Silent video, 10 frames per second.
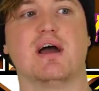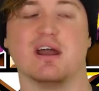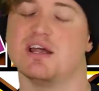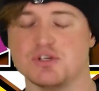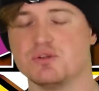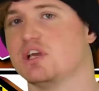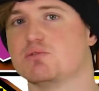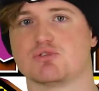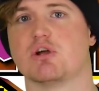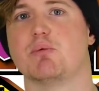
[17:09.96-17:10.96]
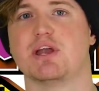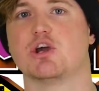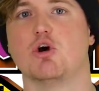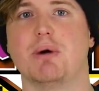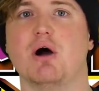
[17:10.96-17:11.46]
and I do think it was the right way to
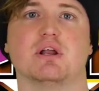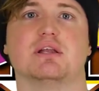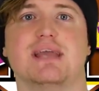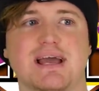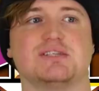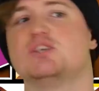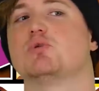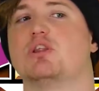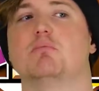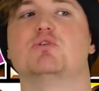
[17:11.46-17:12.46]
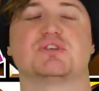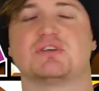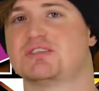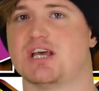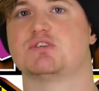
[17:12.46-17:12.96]
go about it. Yes, he's one of the most
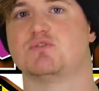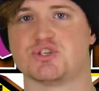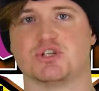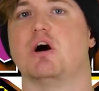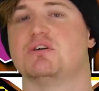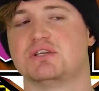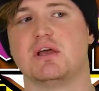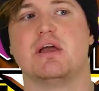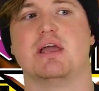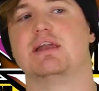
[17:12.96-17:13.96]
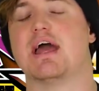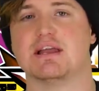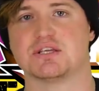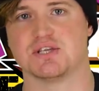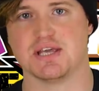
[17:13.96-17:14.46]
successful stars in
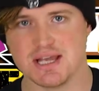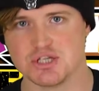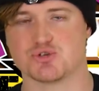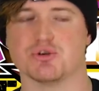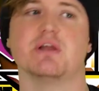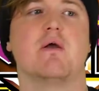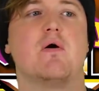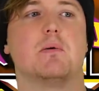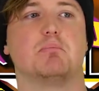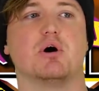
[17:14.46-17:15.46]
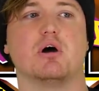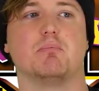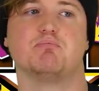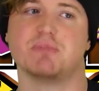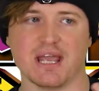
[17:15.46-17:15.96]
NXT history,
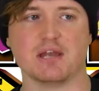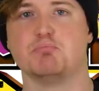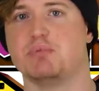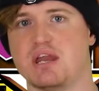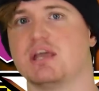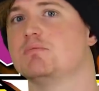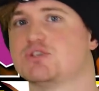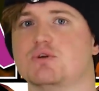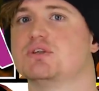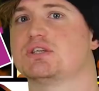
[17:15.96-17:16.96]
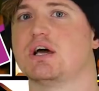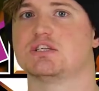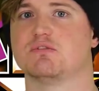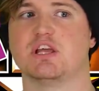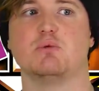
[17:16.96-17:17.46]
but in beating him so
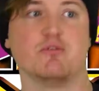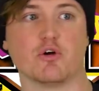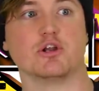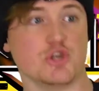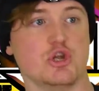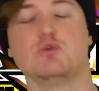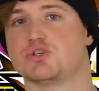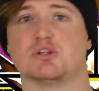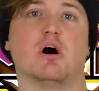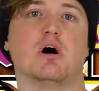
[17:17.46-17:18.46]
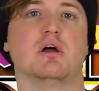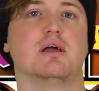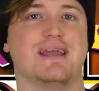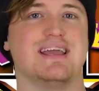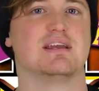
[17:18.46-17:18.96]
decisively, we've got a new star
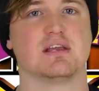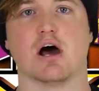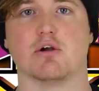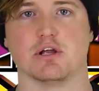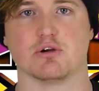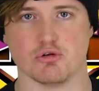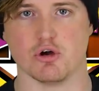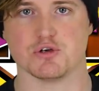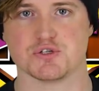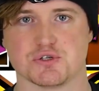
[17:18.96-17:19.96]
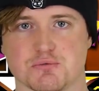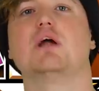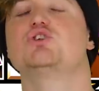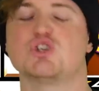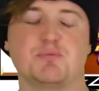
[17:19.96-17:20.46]
in Karrion Kross.
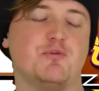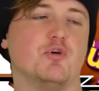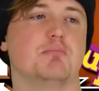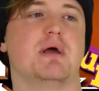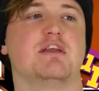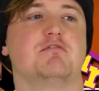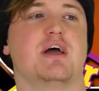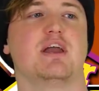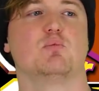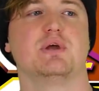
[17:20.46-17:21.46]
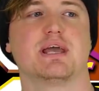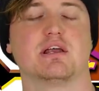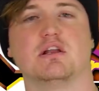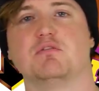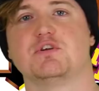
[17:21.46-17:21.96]
And just before the main event, we get
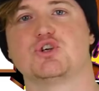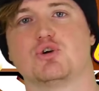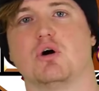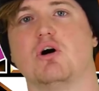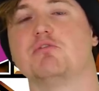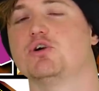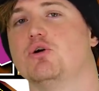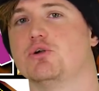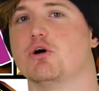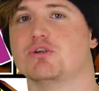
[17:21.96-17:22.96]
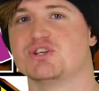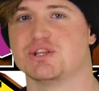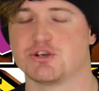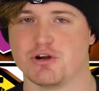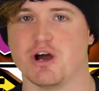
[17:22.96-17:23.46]
a lovely shot of Code Orange in
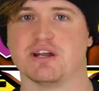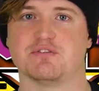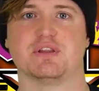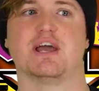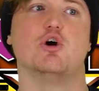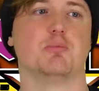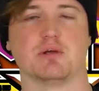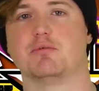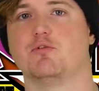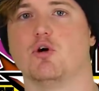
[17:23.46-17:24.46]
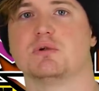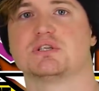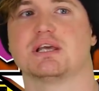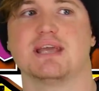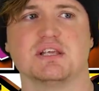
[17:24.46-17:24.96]
the crowd after their opening
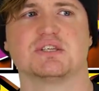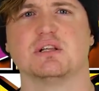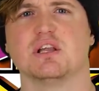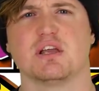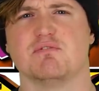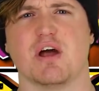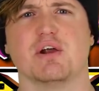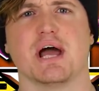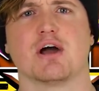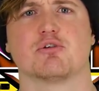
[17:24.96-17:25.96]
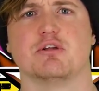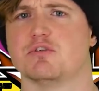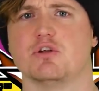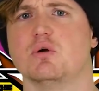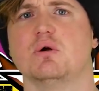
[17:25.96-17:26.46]
performance. Again, still looking very angry
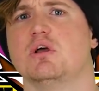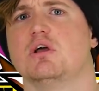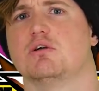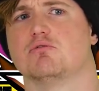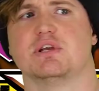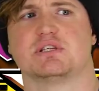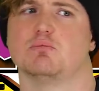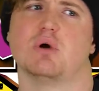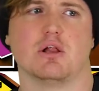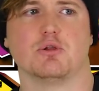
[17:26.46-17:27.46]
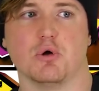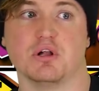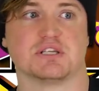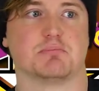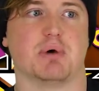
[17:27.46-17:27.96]
for no reason. Well, the
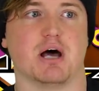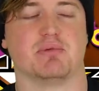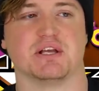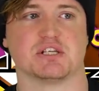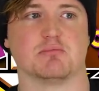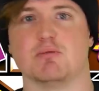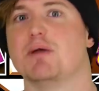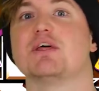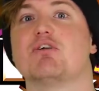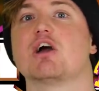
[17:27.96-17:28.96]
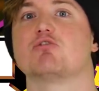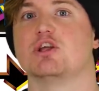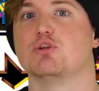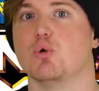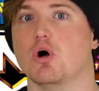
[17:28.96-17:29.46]
world is a bad place at the minute. Maybe they're angry
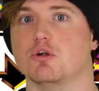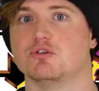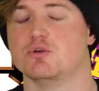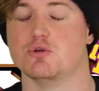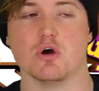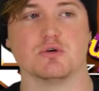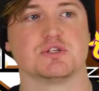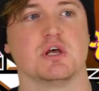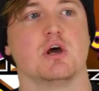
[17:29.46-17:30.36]
at the world, who knows.